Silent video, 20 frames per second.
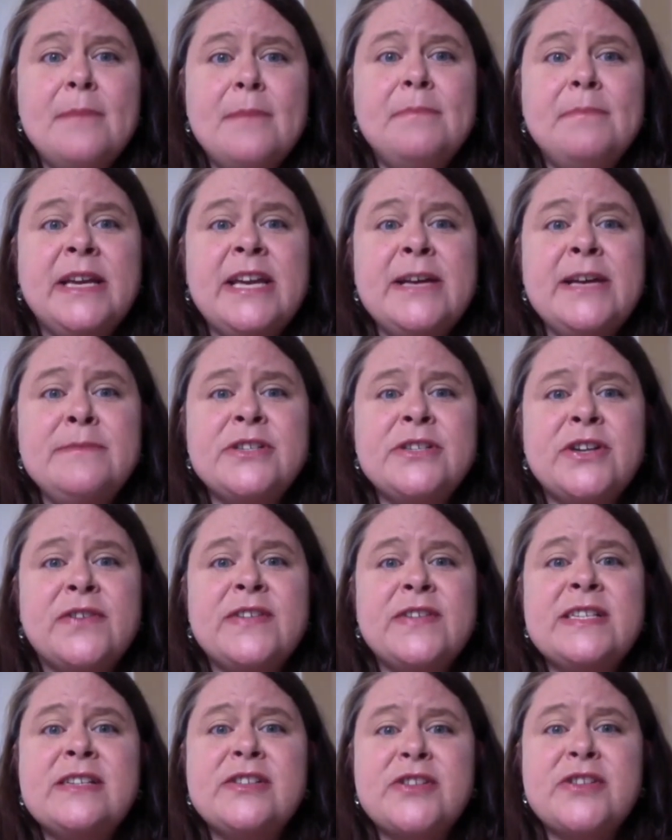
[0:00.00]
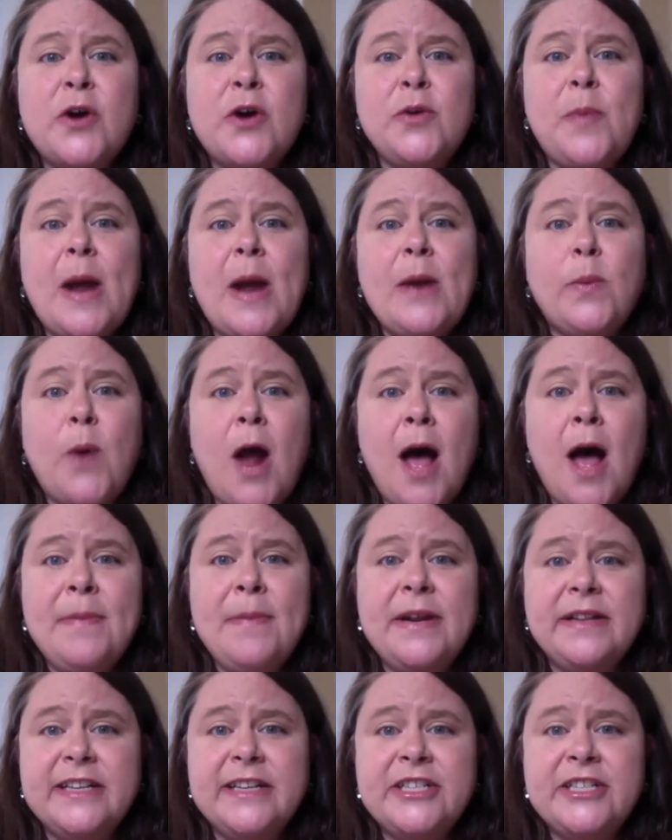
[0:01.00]
McKim's Service is owned by Rob
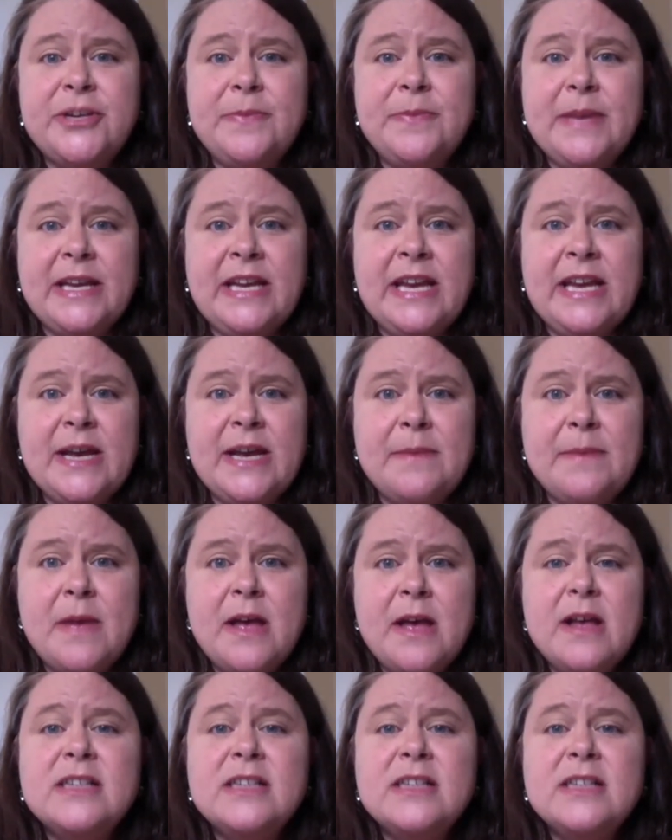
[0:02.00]
and Alicia McKim.